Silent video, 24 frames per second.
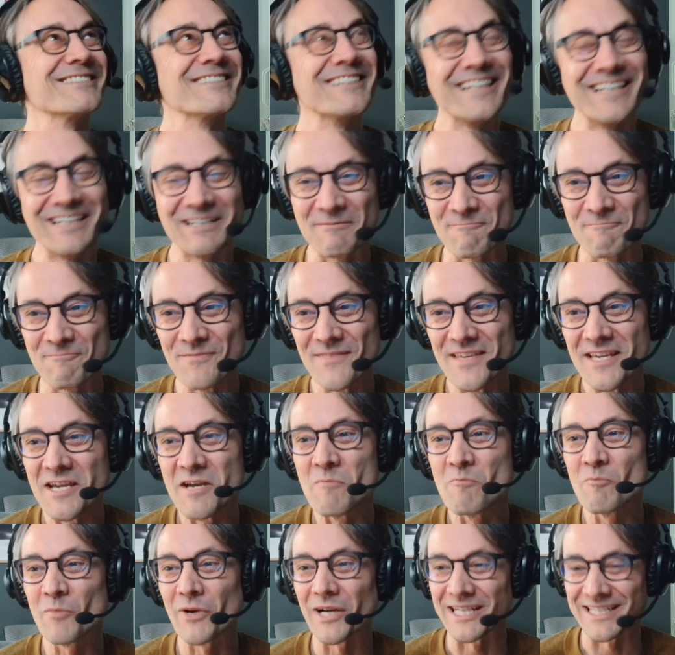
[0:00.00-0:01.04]
Um,
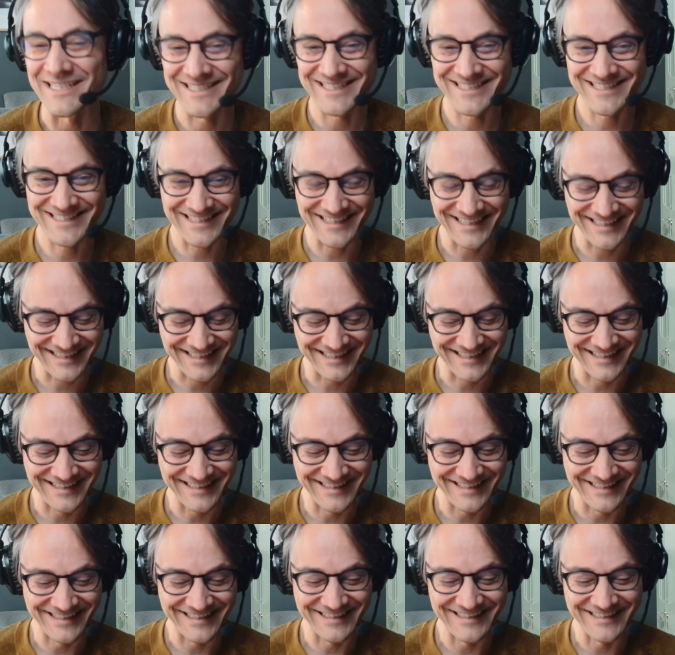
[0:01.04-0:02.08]
but
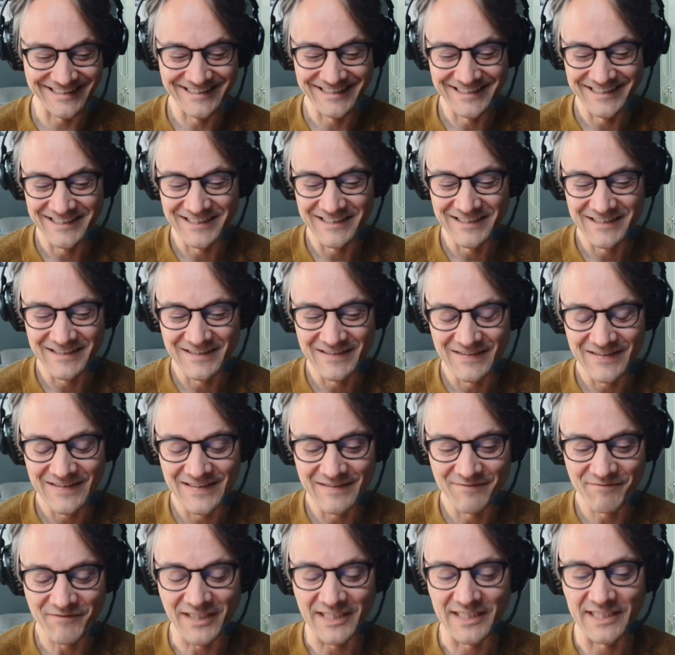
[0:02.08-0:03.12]
uh,
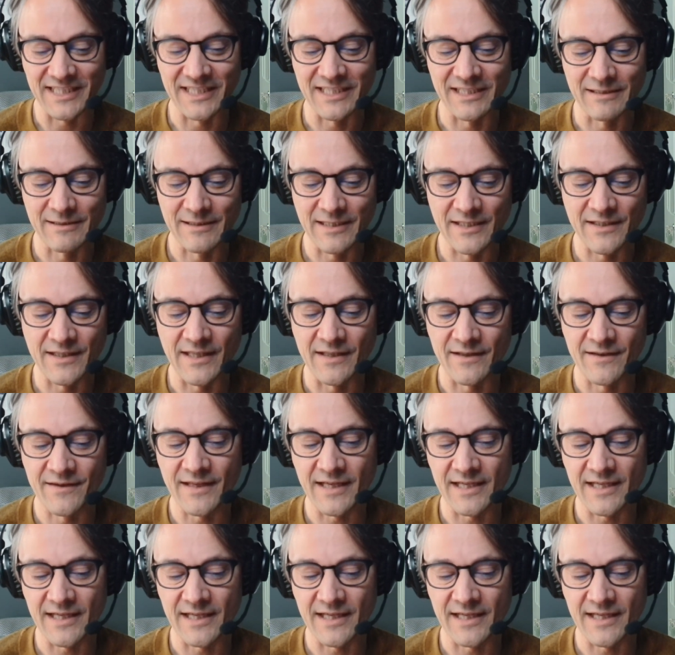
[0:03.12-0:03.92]
but yeah, and that